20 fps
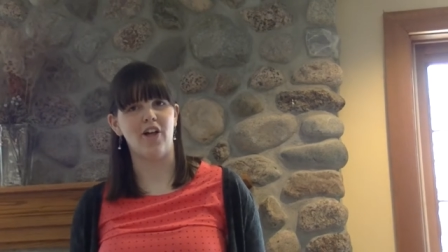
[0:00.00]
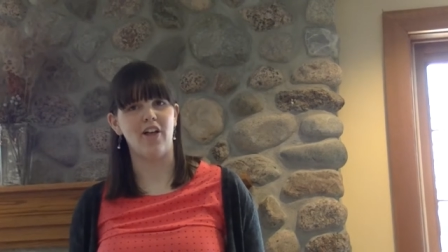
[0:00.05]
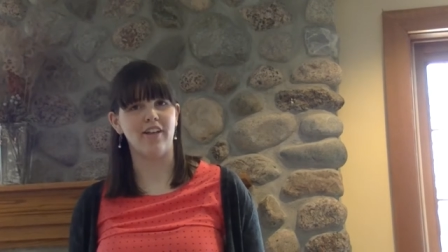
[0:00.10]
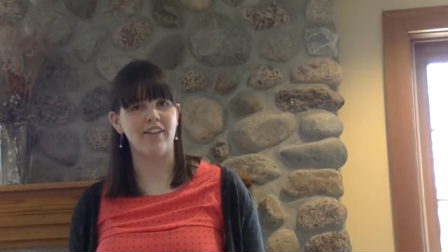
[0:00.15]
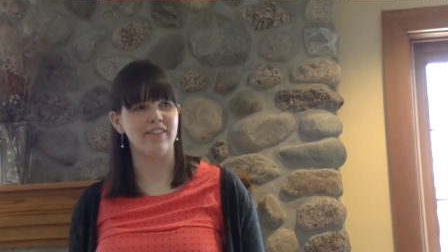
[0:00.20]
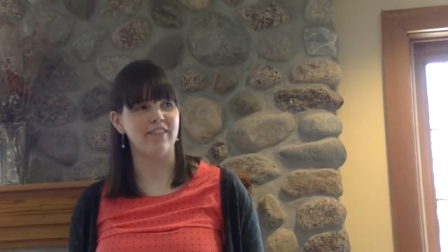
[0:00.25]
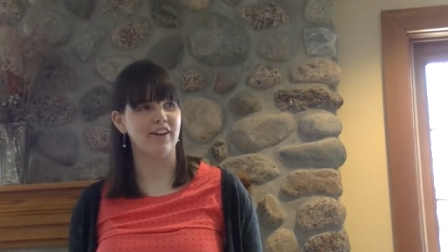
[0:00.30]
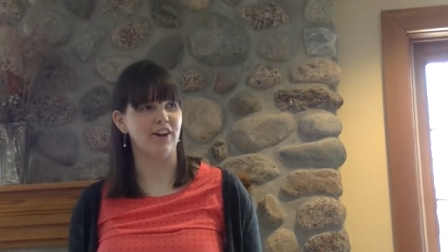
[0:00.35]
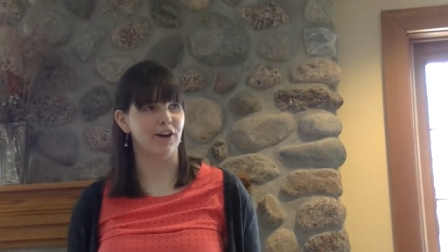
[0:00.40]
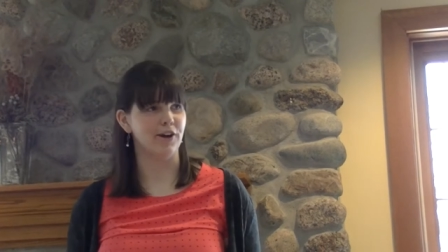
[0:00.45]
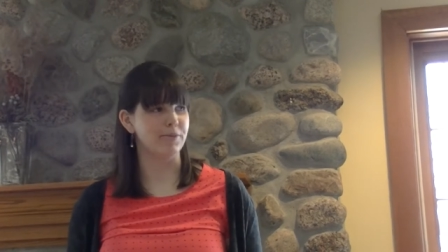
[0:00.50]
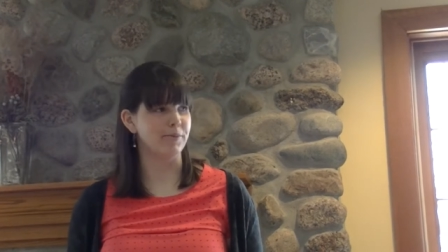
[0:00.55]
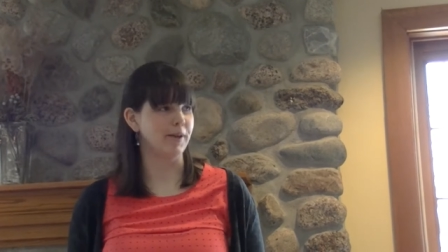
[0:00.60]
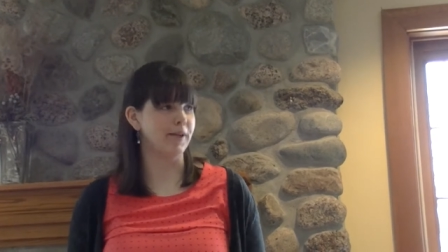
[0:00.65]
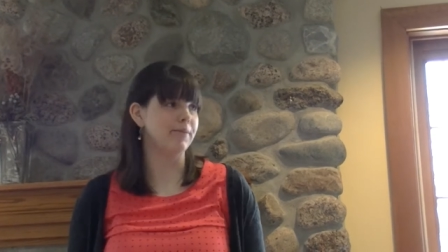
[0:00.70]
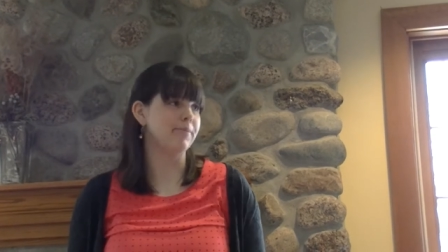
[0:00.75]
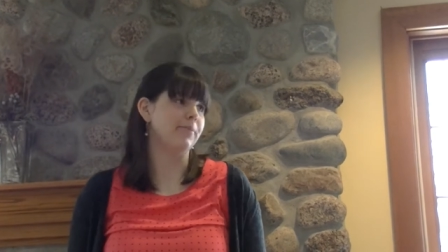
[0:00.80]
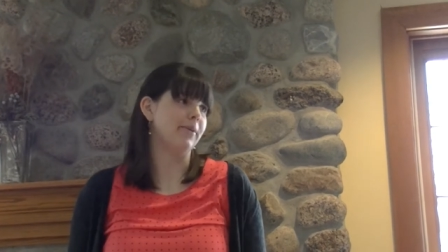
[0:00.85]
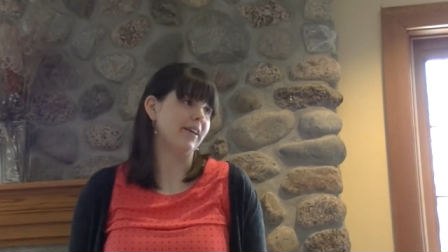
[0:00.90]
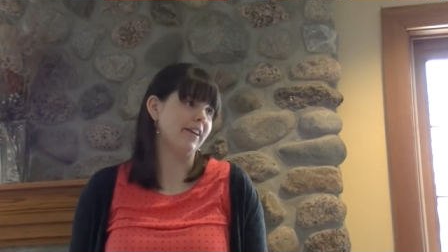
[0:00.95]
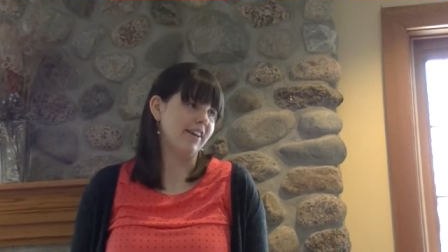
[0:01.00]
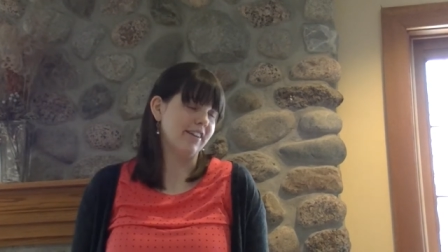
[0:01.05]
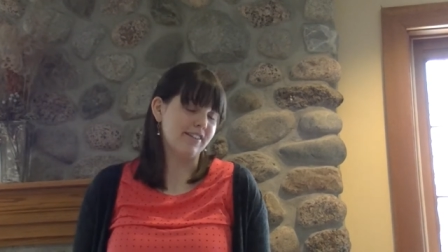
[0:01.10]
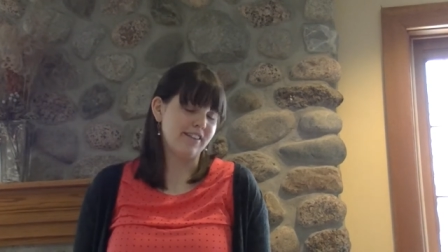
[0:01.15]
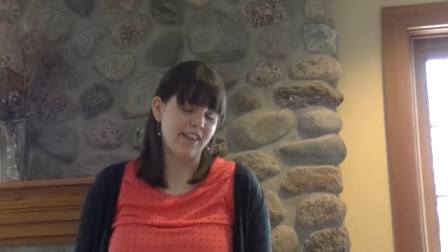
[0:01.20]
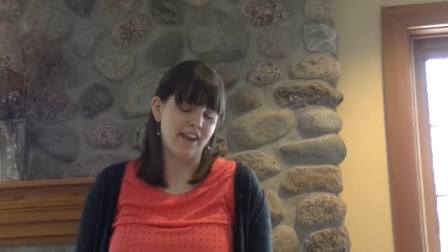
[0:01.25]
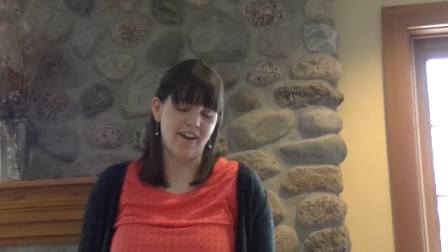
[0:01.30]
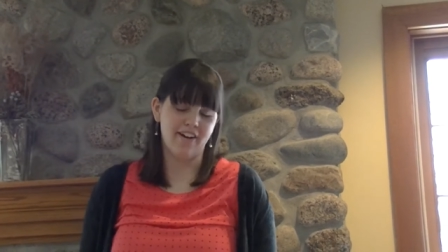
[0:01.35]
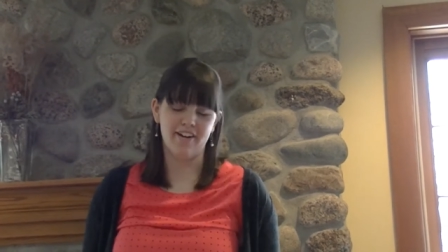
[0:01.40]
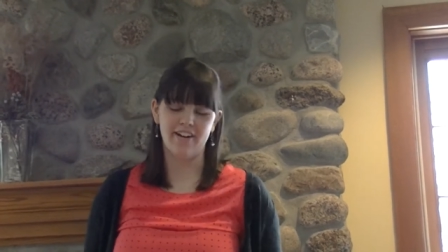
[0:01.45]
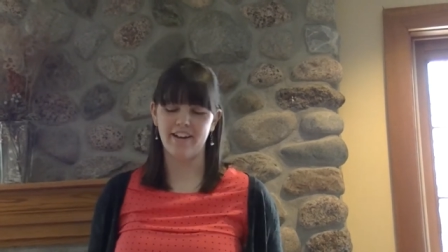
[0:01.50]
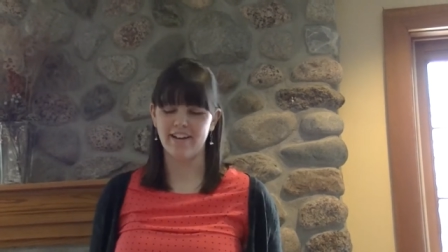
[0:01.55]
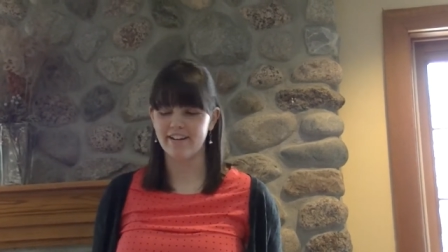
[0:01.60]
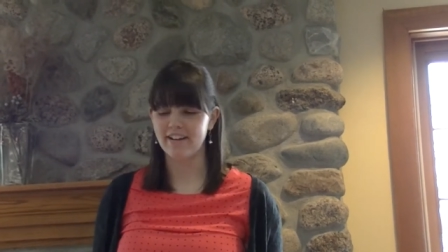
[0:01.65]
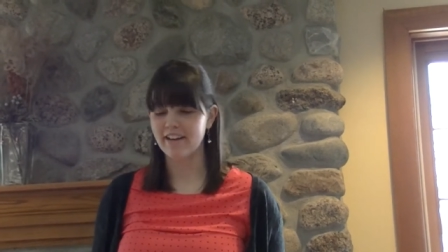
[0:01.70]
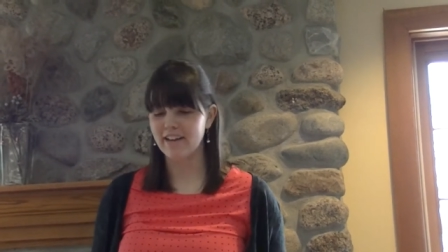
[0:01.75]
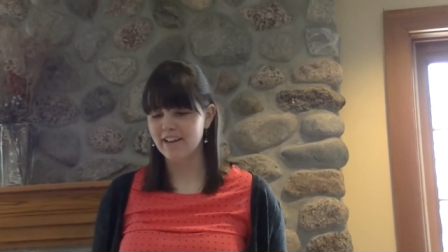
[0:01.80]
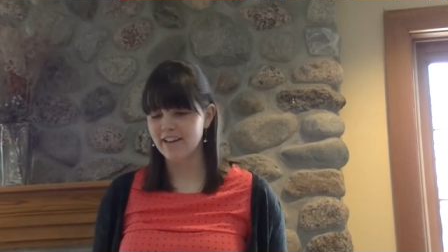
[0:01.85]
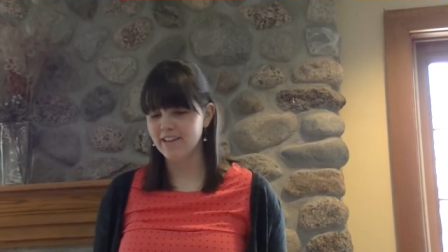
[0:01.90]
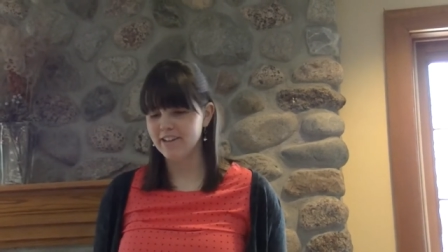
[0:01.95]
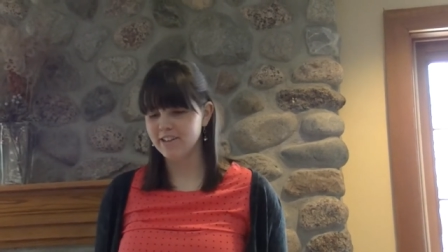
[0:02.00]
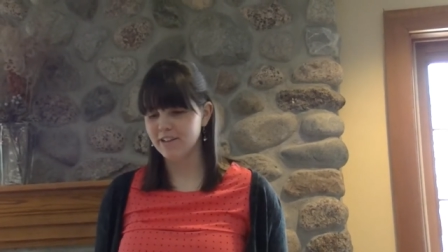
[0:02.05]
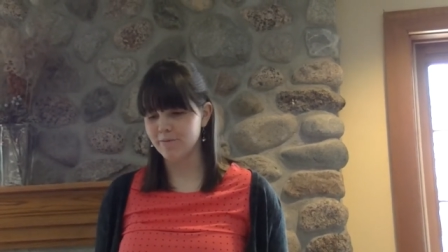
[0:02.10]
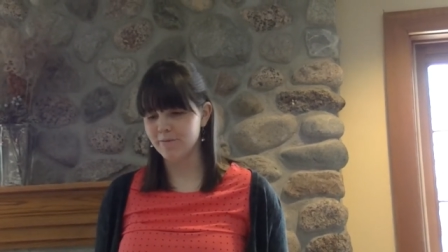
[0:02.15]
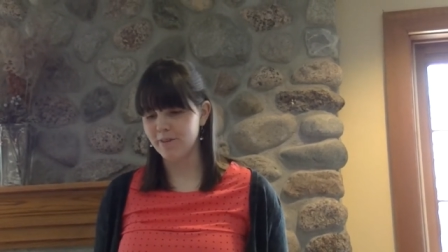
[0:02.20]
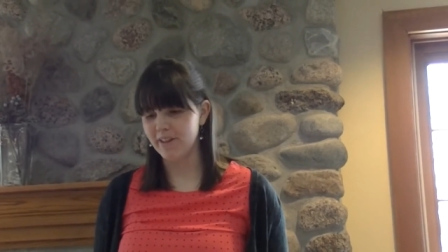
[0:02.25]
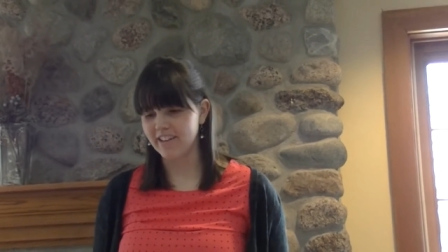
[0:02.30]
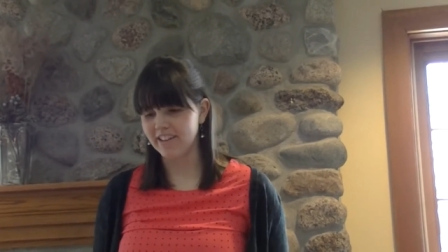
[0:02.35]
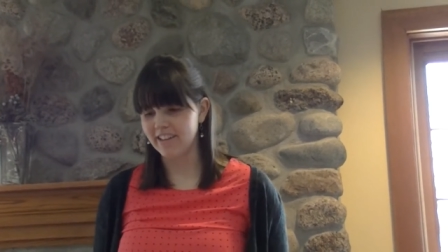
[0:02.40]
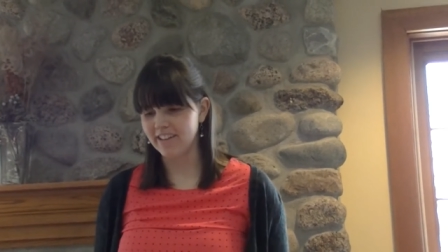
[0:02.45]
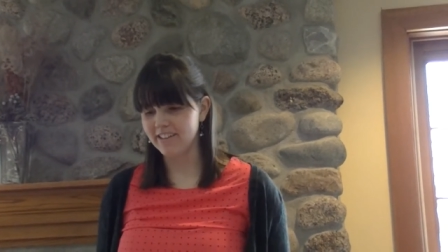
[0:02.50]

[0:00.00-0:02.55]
all in therapy because they are in something